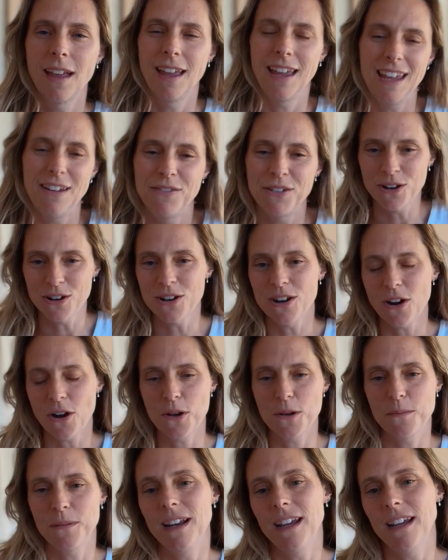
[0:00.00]
If you're
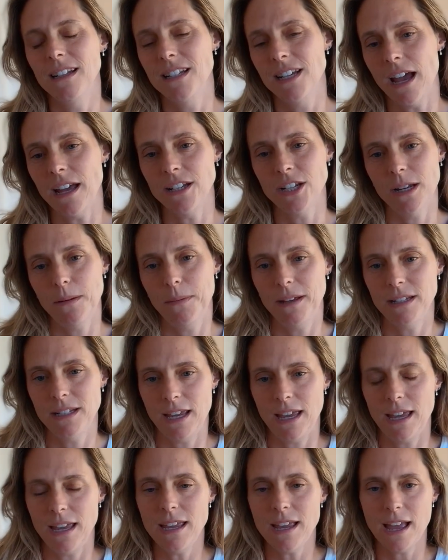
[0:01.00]
opening
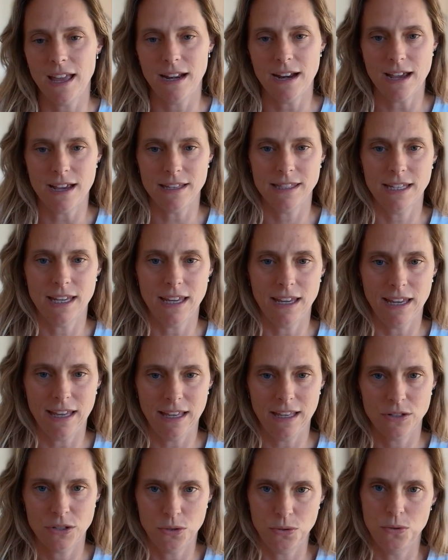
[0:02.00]
ChatGPT and asking
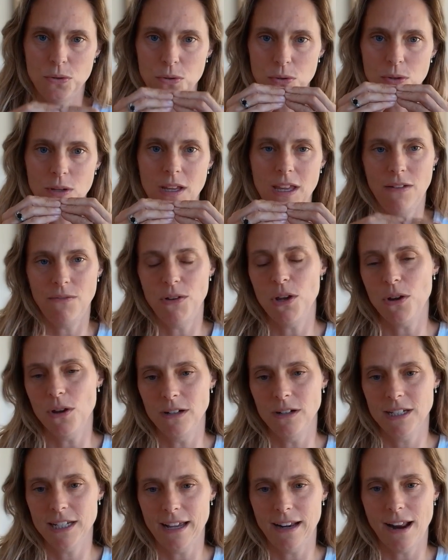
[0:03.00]
it to give you
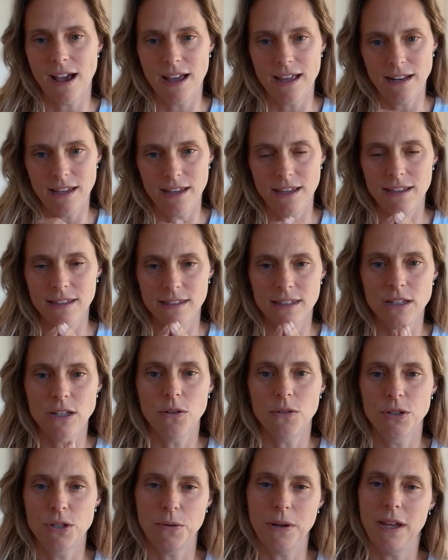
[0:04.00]
content ideas, you're
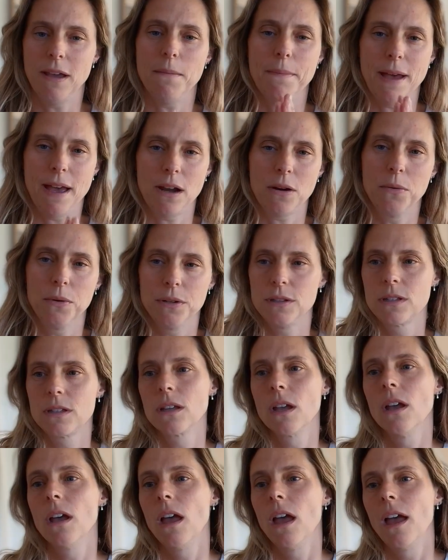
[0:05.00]
doing it backwards.
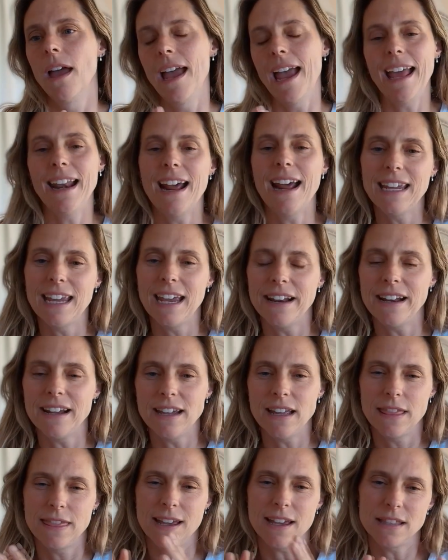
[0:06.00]
And I get
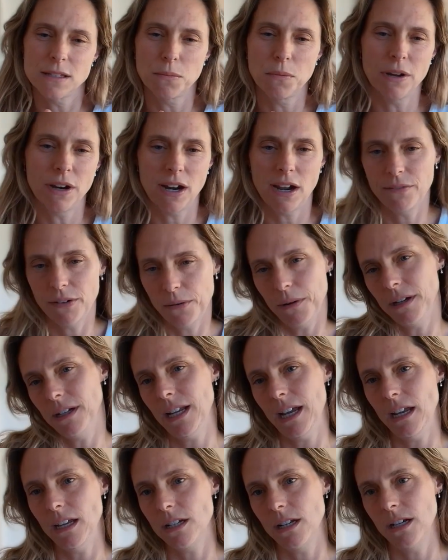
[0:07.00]
it. That's what everyone
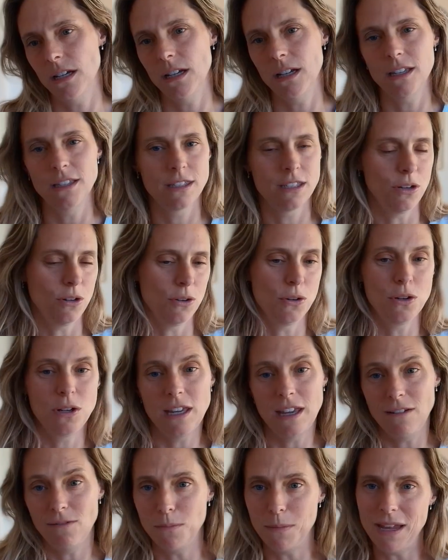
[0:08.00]
teaches.
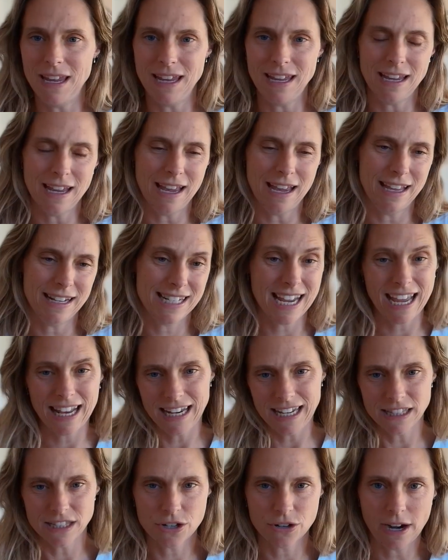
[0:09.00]
Give me 10
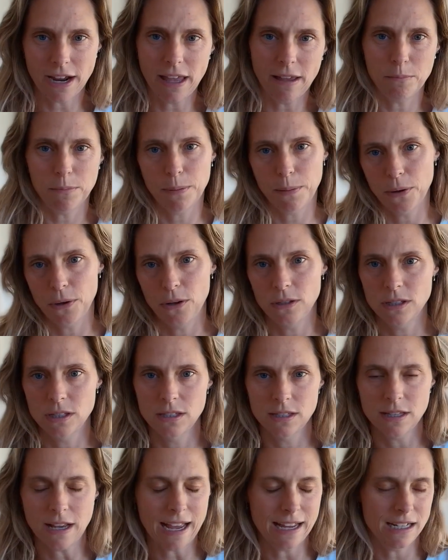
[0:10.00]
Instagram
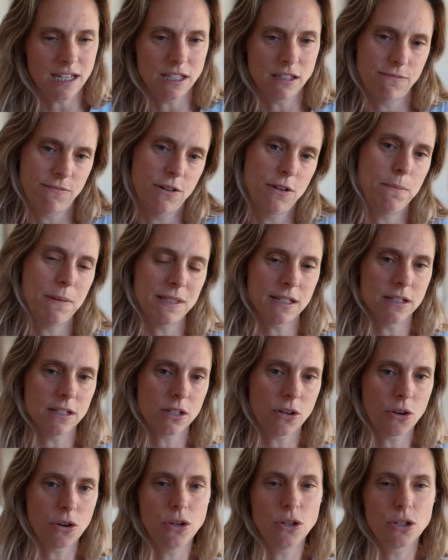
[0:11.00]
posts ideas for a business
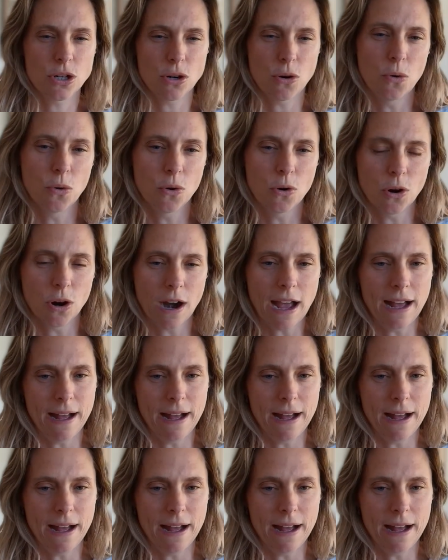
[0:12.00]
coach, or